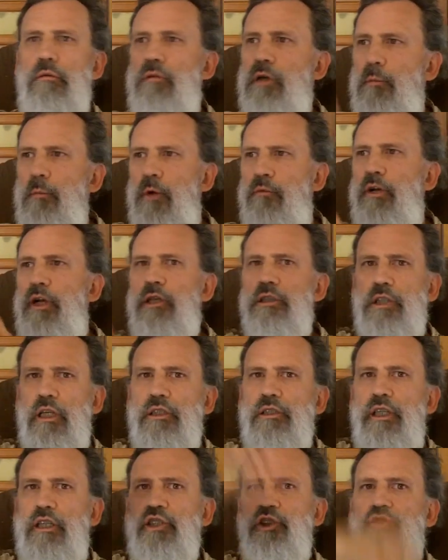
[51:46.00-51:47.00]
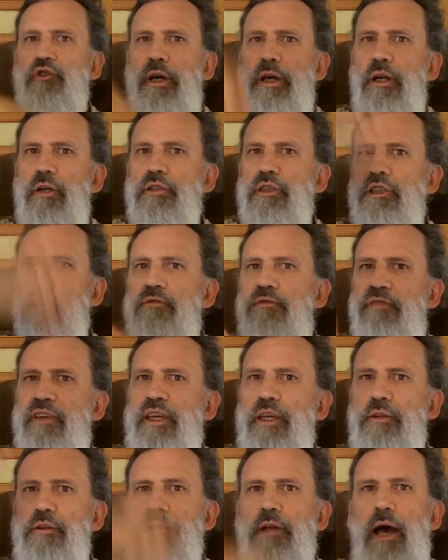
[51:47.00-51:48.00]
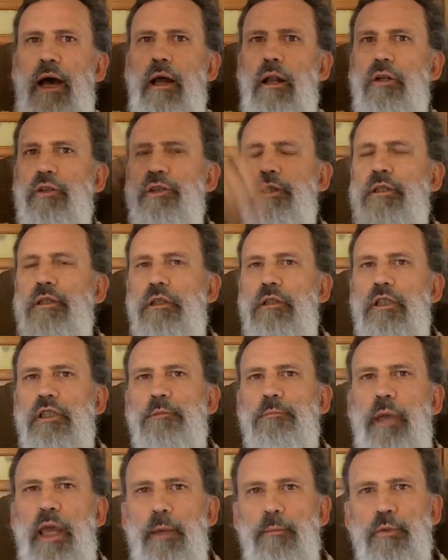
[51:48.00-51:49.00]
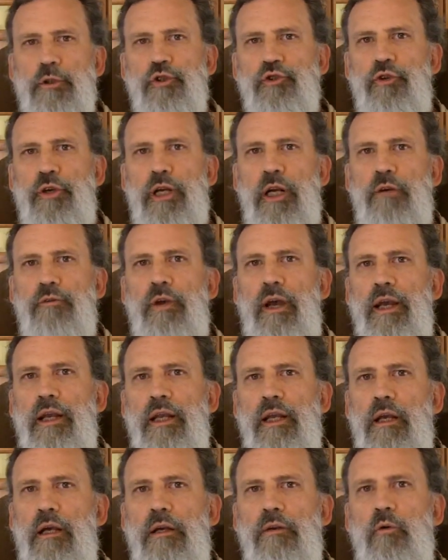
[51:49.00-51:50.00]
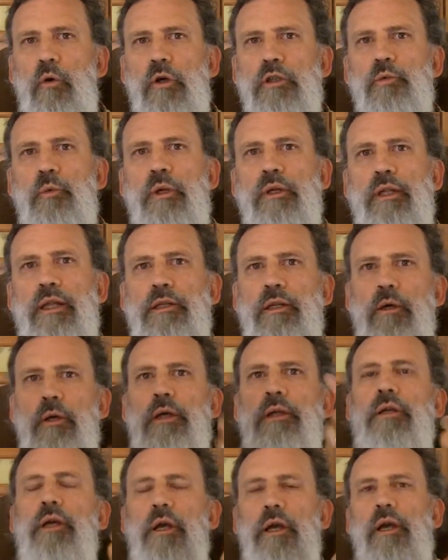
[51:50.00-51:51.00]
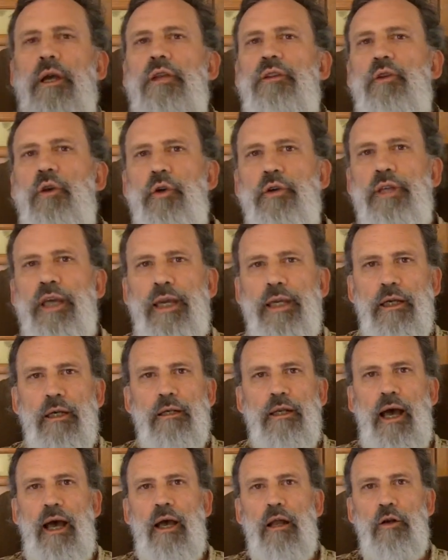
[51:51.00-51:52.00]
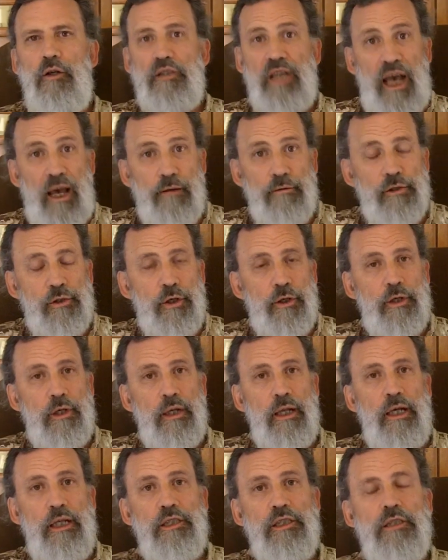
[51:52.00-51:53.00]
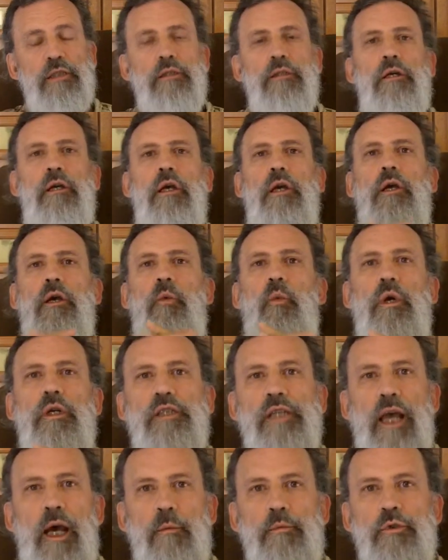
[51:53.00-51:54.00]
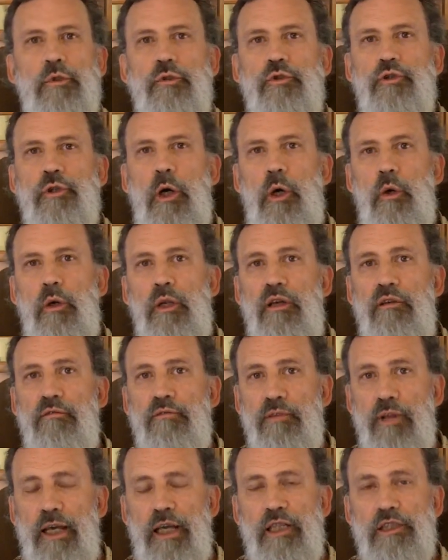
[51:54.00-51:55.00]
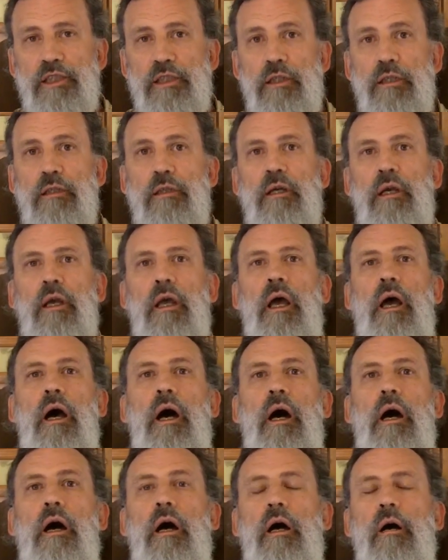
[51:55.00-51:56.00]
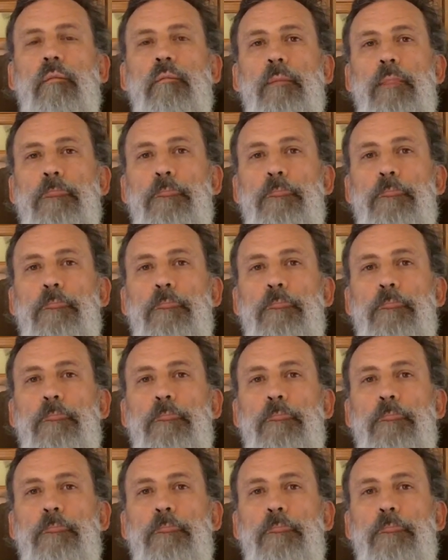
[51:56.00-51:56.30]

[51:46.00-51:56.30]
come over here, is this shredder, just feed your dollars into this paper shredder right here. And of course, what are they doing? They're taking dollars out of circulation, which helps control inflation, um,